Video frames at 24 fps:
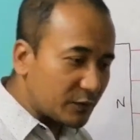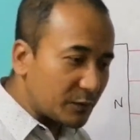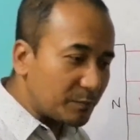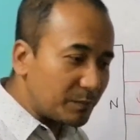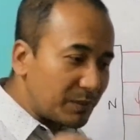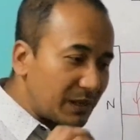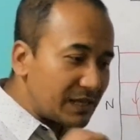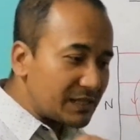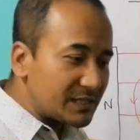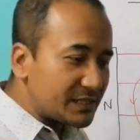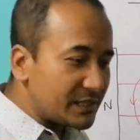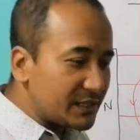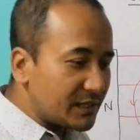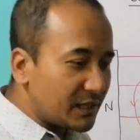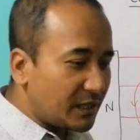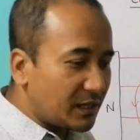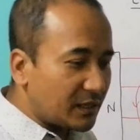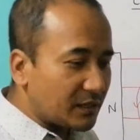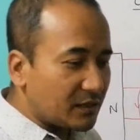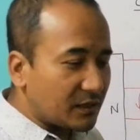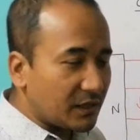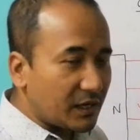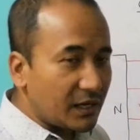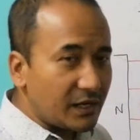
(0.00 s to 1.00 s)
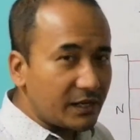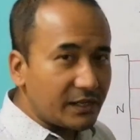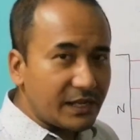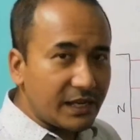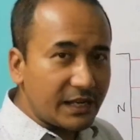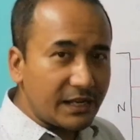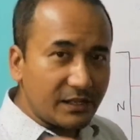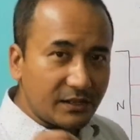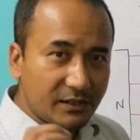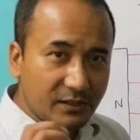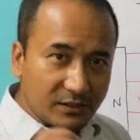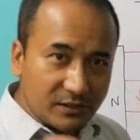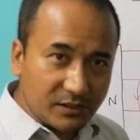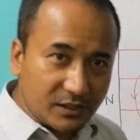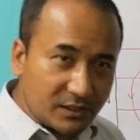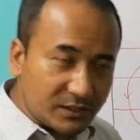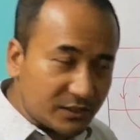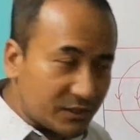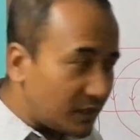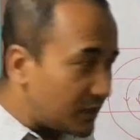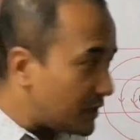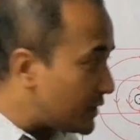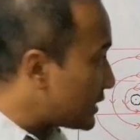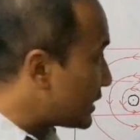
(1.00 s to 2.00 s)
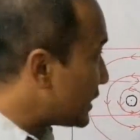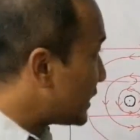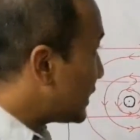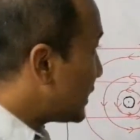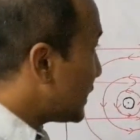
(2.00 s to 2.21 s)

placing a current carrying conductor